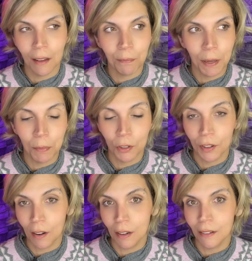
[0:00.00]
people
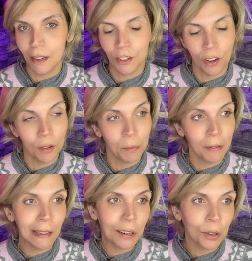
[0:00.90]
started, it turned
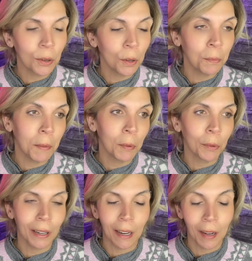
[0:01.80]
political, people
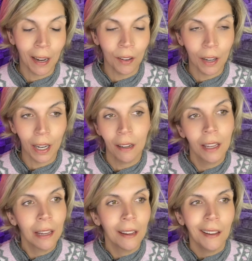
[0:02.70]
were getting angry.
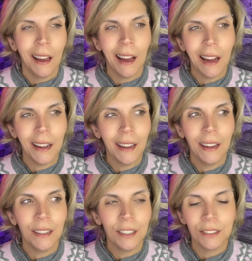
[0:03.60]

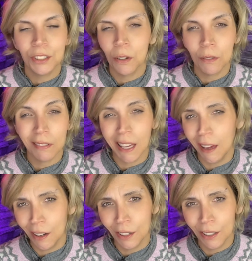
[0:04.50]
I don't
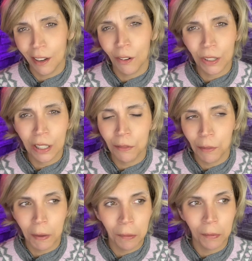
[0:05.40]
care to argue
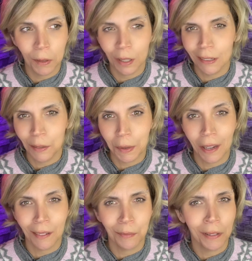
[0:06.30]
with people
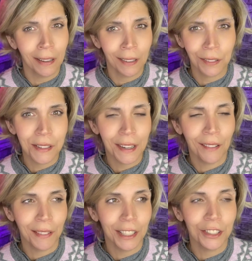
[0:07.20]
about political
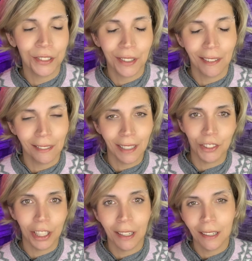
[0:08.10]
stuff. I just don't give
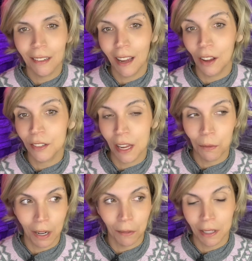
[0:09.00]
a shit. I'll say
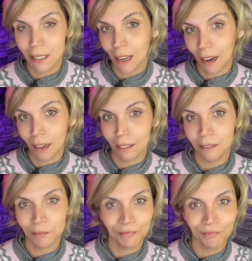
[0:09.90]
what I want to say.
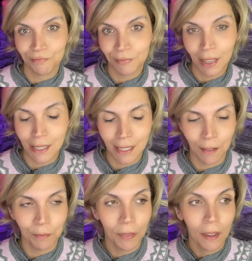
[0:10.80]
That's it.